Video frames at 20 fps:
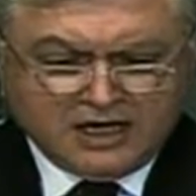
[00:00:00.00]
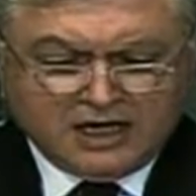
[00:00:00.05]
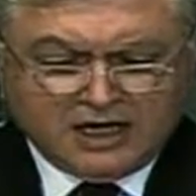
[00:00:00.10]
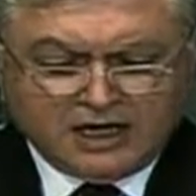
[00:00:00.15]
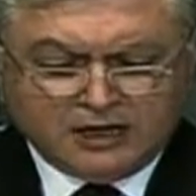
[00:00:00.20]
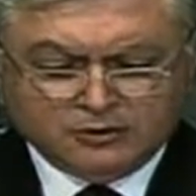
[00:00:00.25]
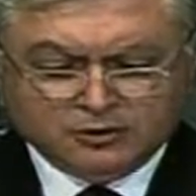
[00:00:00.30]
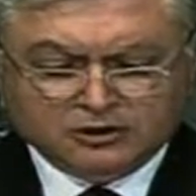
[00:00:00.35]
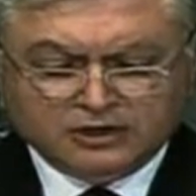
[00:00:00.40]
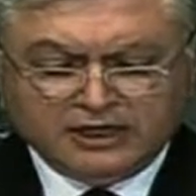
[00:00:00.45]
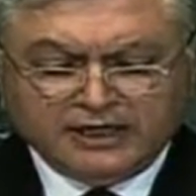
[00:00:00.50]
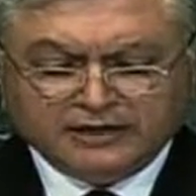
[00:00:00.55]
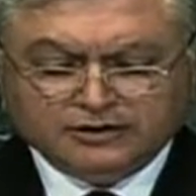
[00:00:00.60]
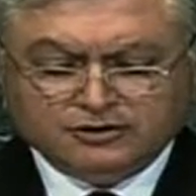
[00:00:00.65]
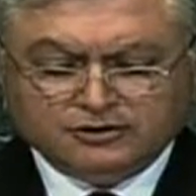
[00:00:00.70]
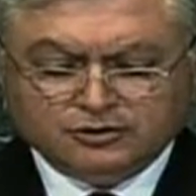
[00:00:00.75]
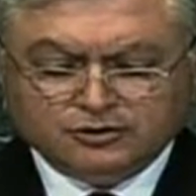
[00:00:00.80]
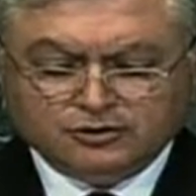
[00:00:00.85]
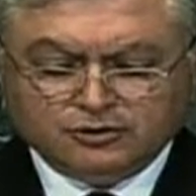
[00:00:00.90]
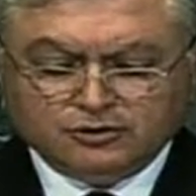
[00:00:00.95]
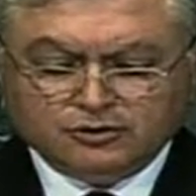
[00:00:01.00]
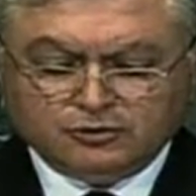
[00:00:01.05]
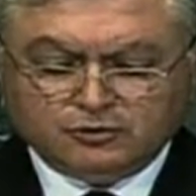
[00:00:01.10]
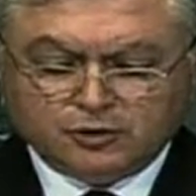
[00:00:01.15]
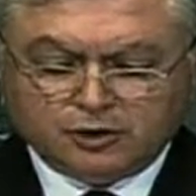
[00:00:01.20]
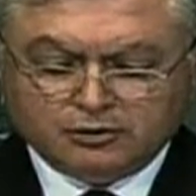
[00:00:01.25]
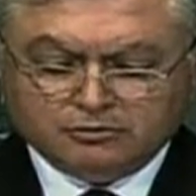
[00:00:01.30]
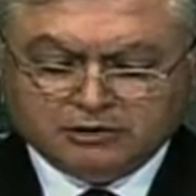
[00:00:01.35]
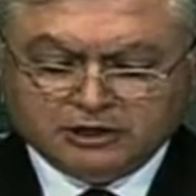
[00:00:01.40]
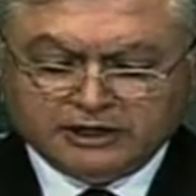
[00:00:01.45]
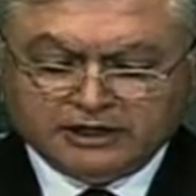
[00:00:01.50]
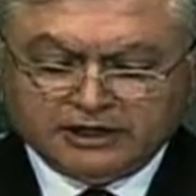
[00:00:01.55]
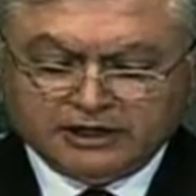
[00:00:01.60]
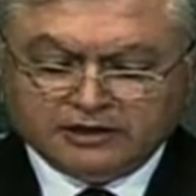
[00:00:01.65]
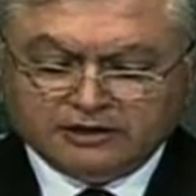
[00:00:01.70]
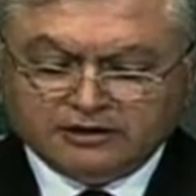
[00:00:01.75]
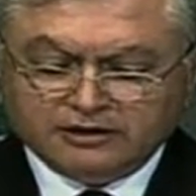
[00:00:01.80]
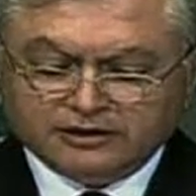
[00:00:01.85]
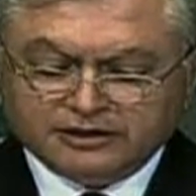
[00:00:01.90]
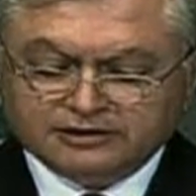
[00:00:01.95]
I would like to warmly
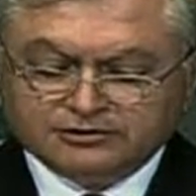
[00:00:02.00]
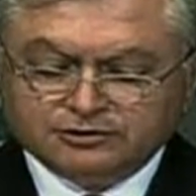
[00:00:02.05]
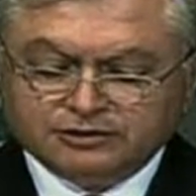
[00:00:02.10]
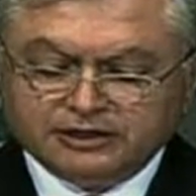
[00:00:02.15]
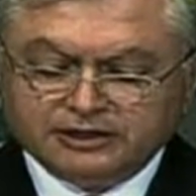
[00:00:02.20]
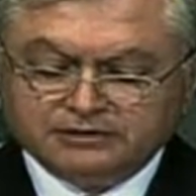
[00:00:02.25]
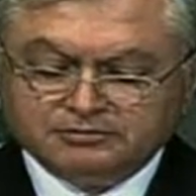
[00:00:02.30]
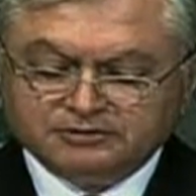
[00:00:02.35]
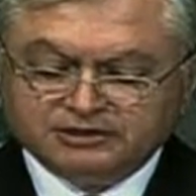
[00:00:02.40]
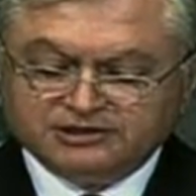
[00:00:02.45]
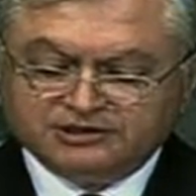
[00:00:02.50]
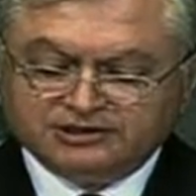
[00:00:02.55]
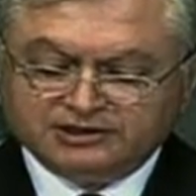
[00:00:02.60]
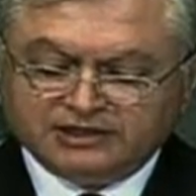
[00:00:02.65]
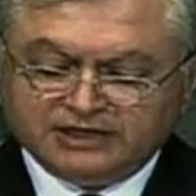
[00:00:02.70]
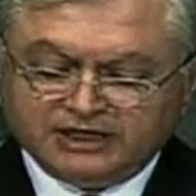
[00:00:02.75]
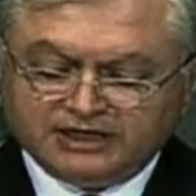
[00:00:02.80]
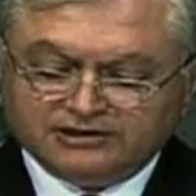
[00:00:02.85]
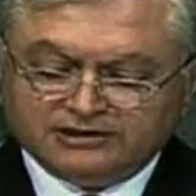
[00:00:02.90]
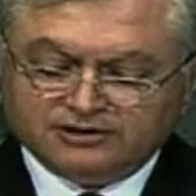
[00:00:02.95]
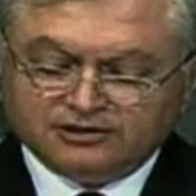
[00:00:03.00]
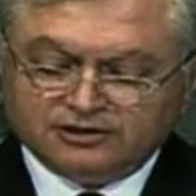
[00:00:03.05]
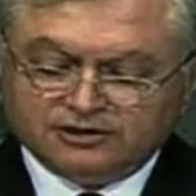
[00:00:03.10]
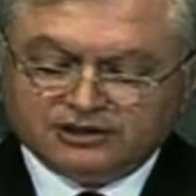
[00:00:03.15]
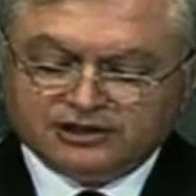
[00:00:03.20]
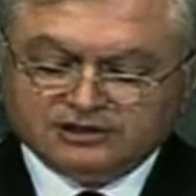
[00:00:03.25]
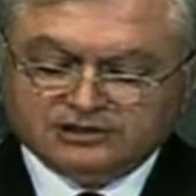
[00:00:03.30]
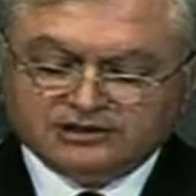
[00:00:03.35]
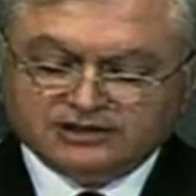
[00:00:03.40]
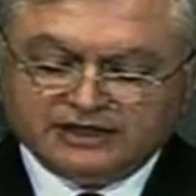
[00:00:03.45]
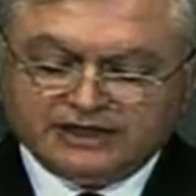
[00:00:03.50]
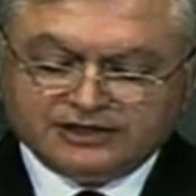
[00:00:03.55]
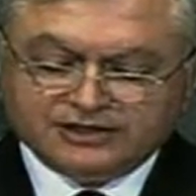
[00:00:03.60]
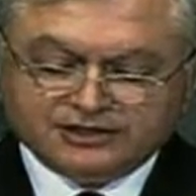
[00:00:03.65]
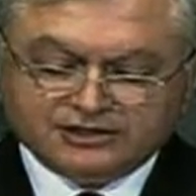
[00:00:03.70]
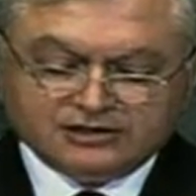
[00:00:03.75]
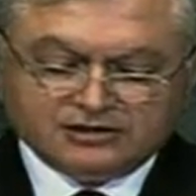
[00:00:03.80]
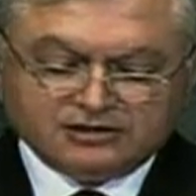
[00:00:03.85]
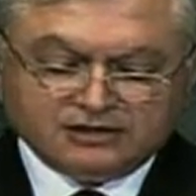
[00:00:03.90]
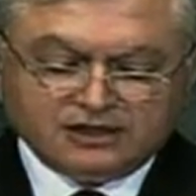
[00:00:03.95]
congratulate Mr. Days on his
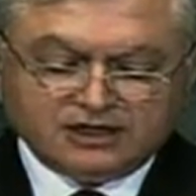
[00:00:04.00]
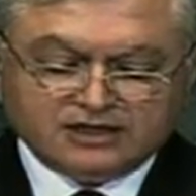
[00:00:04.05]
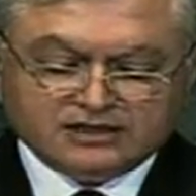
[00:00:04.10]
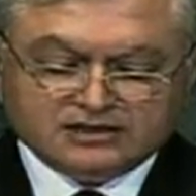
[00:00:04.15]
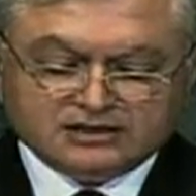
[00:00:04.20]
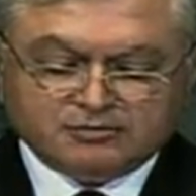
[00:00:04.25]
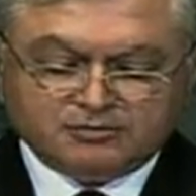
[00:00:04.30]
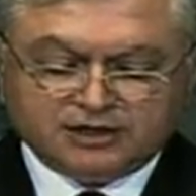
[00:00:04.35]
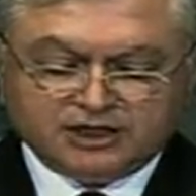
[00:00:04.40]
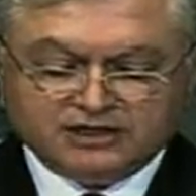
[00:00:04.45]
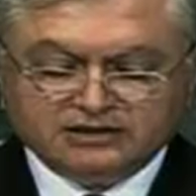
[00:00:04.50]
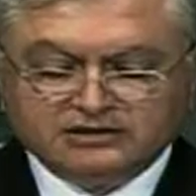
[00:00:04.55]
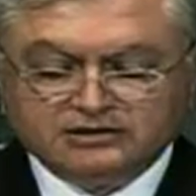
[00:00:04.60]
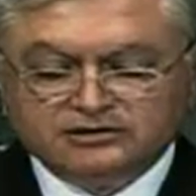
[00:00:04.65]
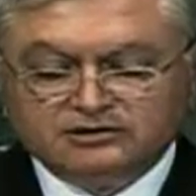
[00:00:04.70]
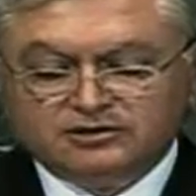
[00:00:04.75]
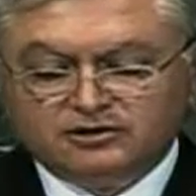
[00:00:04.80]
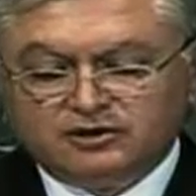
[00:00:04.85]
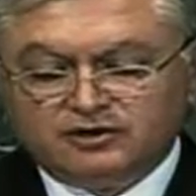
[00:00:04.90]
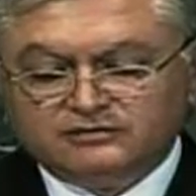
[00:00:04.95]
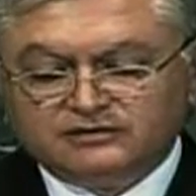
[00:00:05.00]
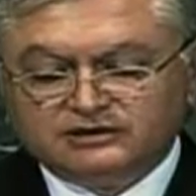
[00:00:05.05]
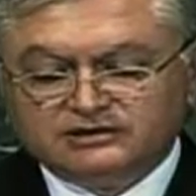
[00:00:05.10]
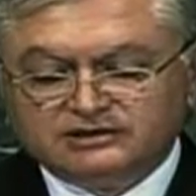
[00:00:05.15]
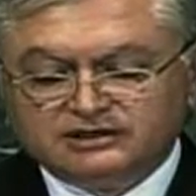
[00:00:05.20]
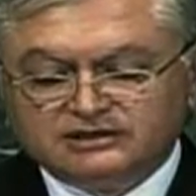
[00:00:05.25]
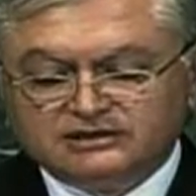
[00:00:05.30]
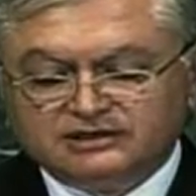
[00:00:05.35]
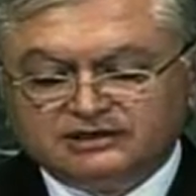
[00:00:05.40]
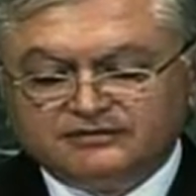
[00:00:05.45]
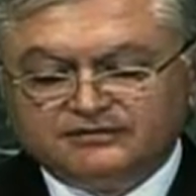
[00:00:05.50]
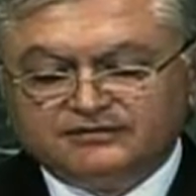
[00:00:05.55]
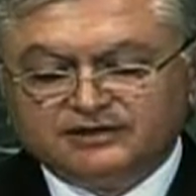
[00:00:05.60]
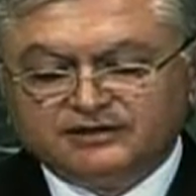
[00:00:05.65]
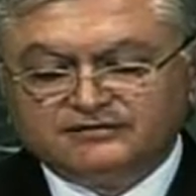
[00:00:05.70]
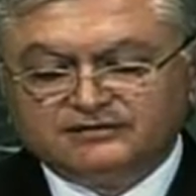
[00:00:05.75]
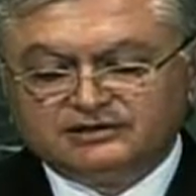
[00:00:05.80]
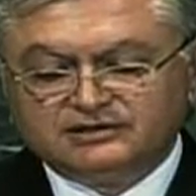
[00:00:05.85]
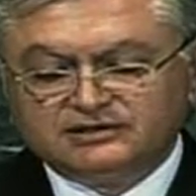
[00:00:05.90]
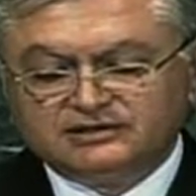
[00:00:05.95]
election as the President of the 65th
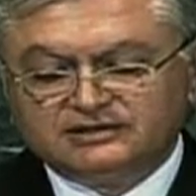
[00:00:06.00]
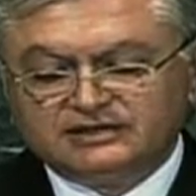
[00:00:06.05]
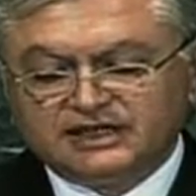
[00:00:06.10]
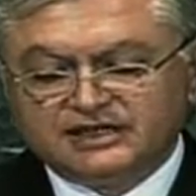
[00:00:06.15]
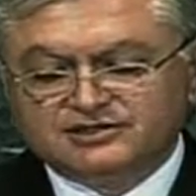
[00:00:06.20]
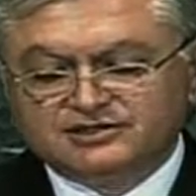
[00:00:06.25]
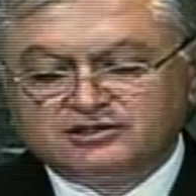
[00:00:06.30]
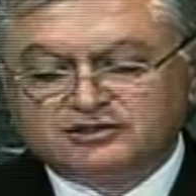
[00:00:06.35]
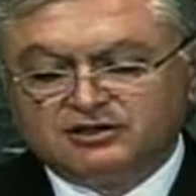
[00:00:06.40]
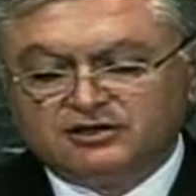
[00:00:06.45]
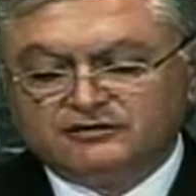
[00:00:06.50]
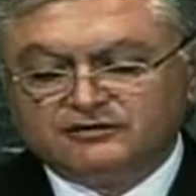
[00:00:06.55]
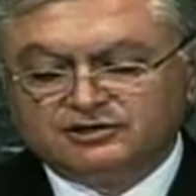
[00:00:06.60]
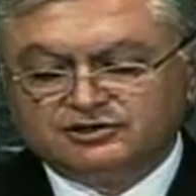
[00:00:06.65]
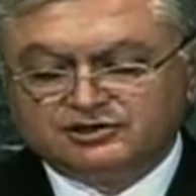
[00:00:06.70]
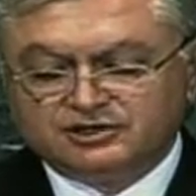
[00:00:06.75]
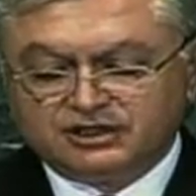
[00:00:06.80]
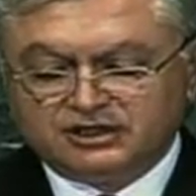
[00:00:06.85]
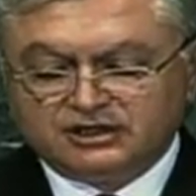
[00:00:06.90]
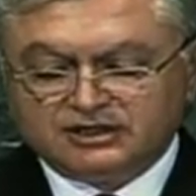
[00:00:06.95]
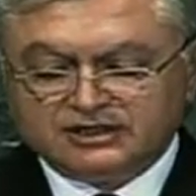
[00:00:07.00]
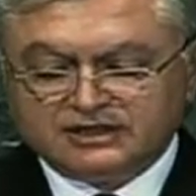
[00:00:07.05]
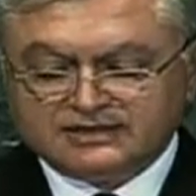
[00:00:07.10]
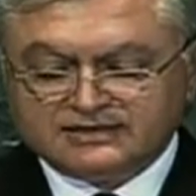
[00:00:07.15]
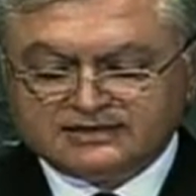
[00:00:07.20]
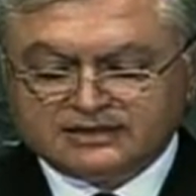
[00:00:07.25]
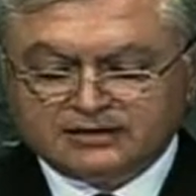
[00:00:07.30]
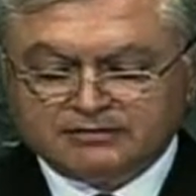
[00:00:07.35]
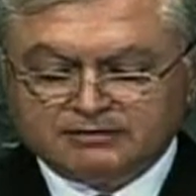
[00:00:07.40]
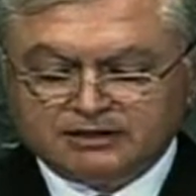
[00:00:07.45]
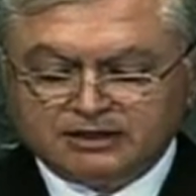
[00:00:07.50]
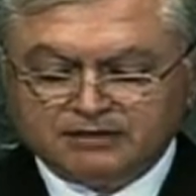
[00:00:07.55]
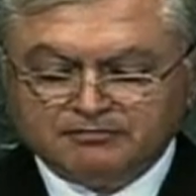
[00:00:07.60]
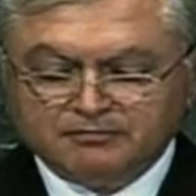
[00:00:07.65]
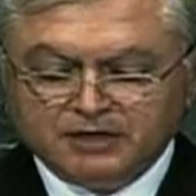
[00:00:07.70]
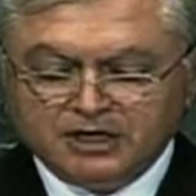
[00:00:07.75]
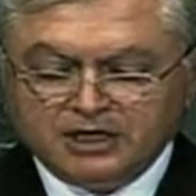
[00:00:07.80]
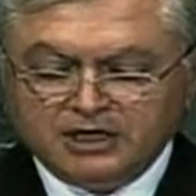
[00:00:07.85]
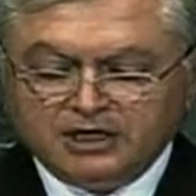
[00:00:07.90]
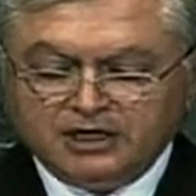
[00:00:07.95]
session of the General Assembly
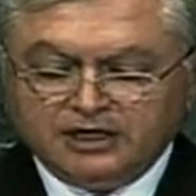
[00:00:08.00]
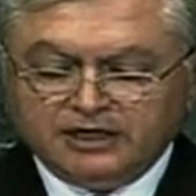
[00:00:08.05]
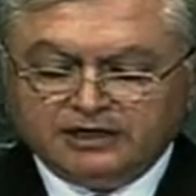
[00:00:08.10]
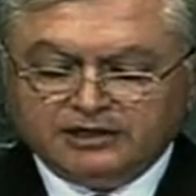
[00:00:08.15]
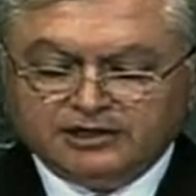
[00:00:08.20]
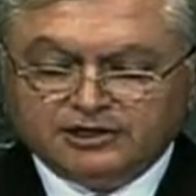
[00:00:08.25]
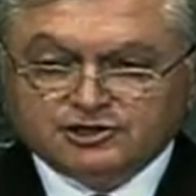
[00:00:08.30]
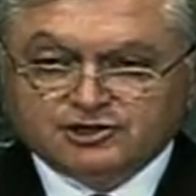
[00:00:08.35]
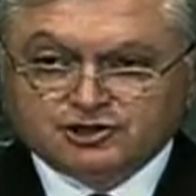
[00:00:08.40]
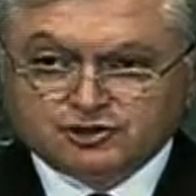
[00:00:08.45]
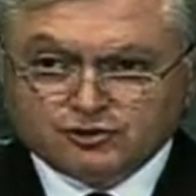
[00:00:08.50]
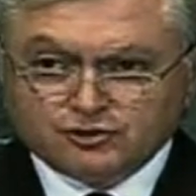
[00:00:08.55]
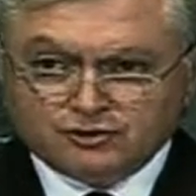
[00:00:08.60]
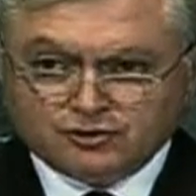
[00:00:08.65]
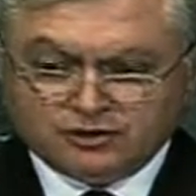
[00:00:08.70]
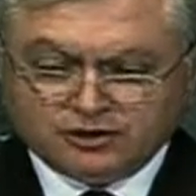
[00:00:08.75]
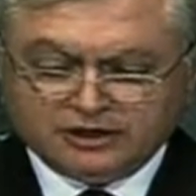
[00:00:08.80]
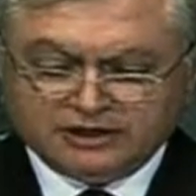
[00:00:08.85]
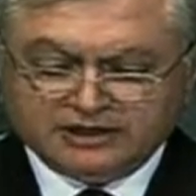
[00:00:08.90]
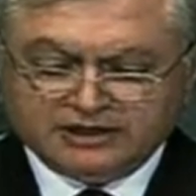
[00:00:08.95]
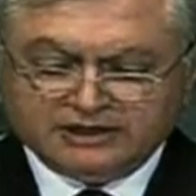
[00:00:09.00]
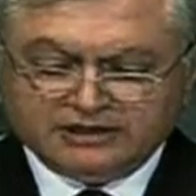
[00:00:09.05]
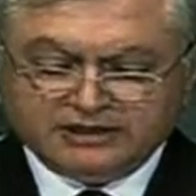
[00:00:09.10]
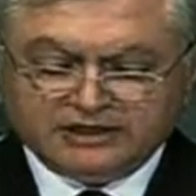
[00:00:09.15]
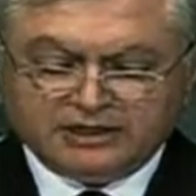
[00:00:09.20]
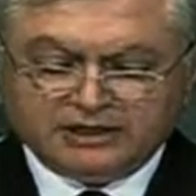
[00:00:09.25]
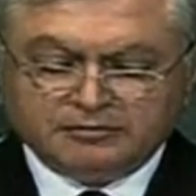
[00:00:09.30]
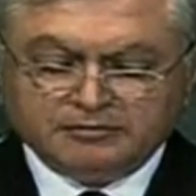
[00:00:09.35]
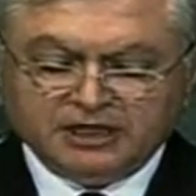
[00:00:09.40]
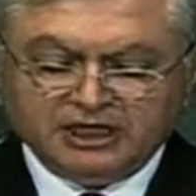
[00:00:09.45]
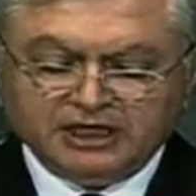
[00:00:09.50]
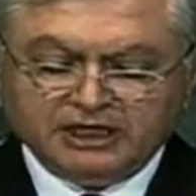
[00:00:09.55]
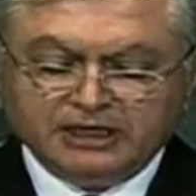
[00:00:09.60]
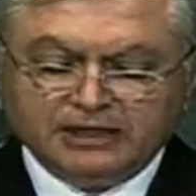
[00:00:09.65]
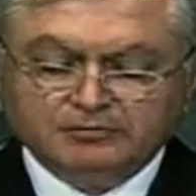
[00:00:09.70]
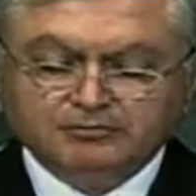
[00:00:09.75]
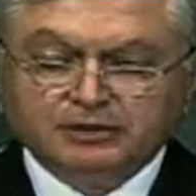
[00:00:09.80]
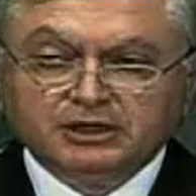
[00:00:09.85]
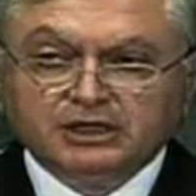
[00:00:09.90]
and assure that Armenia